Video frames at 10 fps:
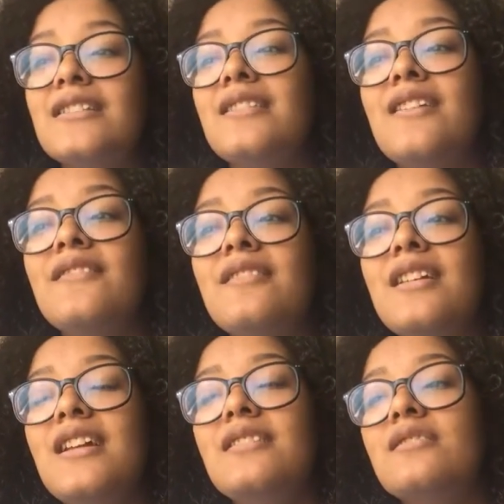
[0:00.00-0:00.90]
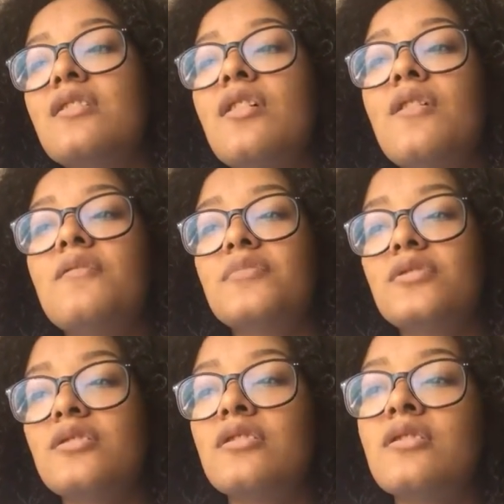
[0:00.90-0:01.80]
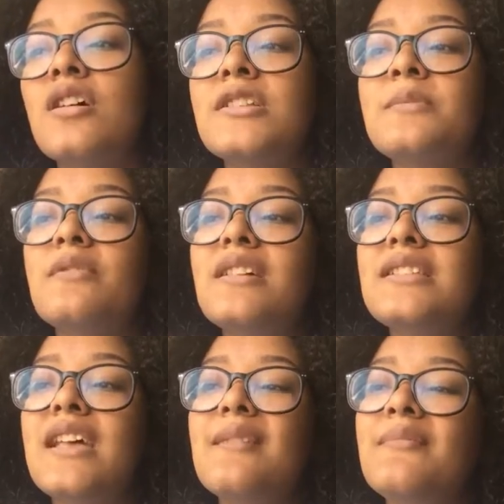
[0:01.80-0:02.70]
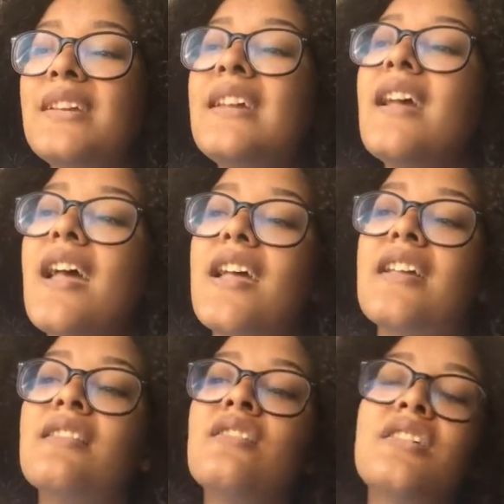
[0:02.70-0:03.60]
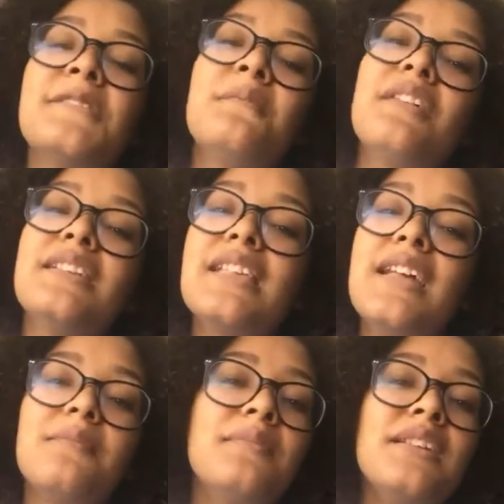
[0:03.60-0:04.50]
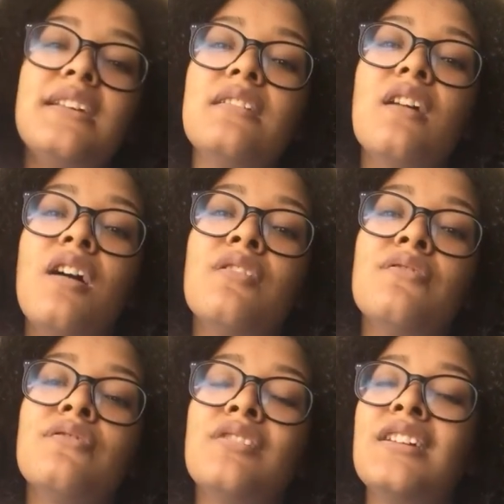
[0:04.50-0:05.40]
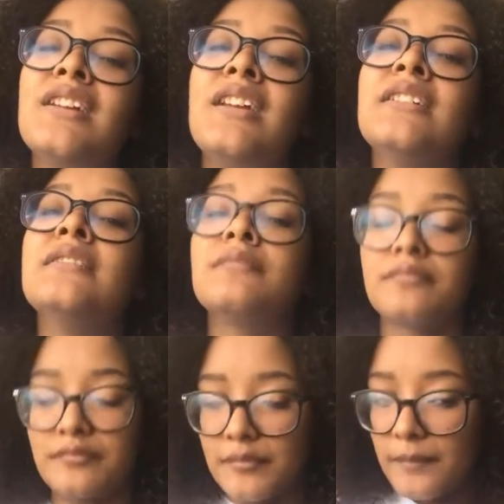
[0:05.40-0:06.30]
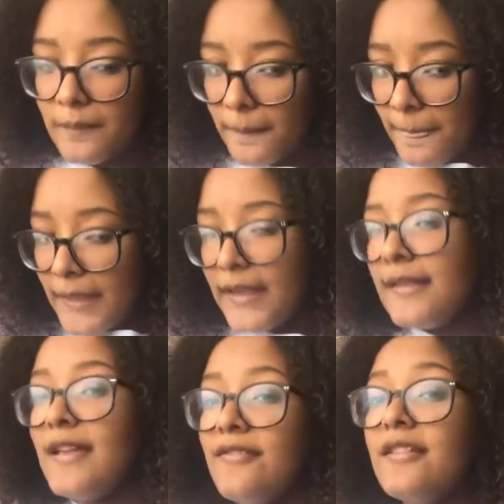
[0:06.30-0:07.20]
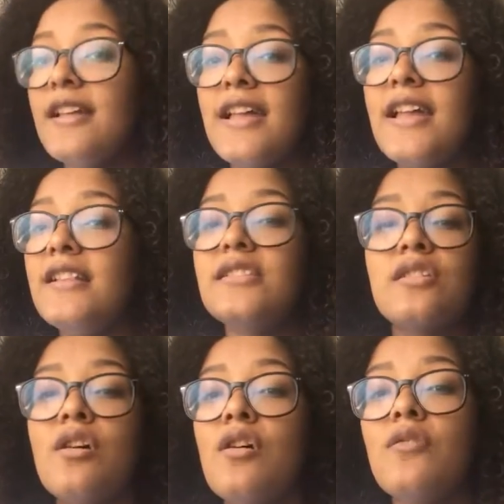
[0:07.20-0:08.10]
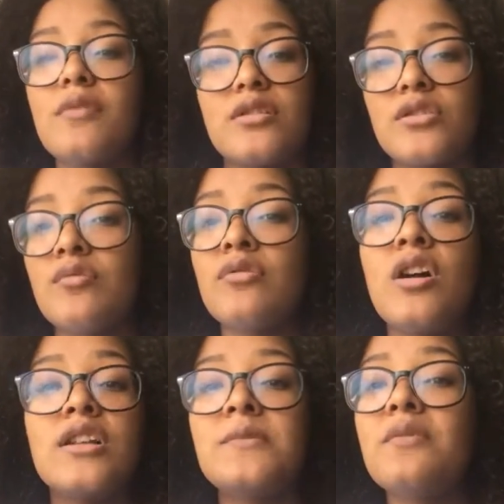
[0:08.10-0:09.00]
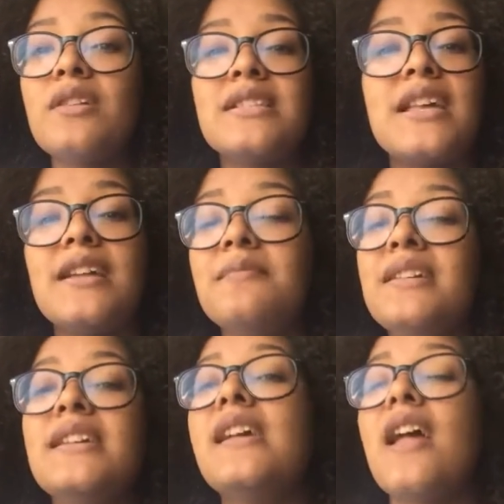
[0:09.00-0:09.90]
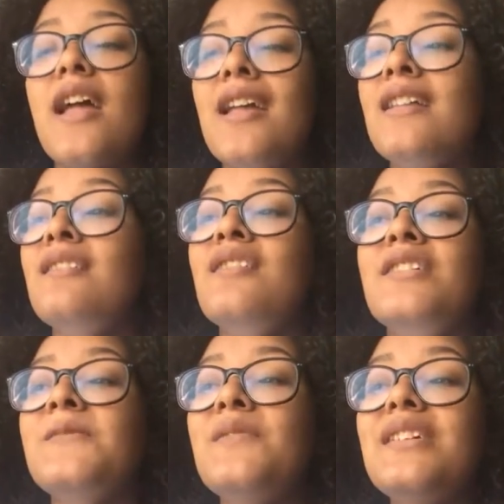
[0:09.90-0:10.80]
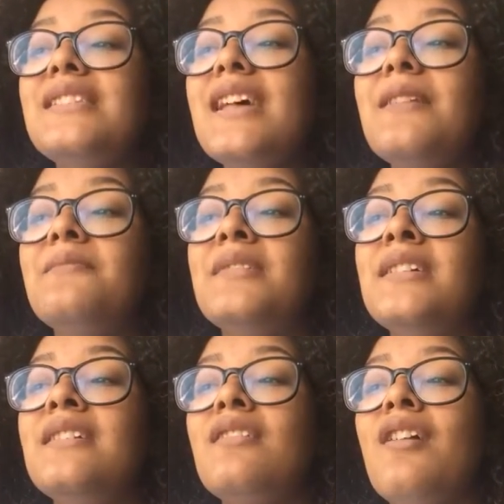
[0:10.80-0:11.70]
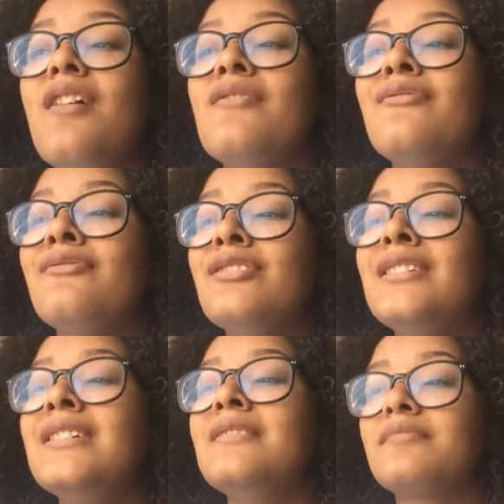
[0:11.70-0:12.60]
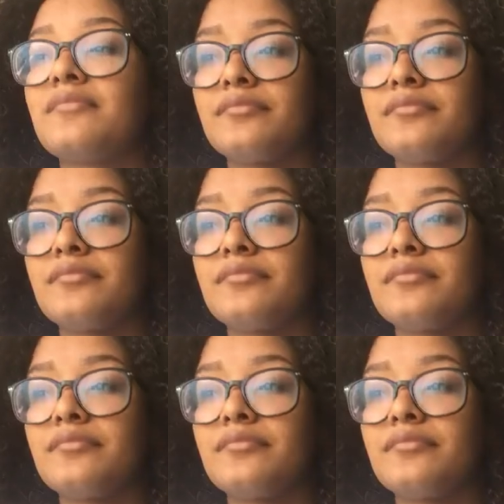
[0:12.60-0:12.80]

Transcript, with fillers: Never lends hope to lost boys like me, and lost boys like me are free. Neverland is hope to lost boys like me, and lost boys like me are free.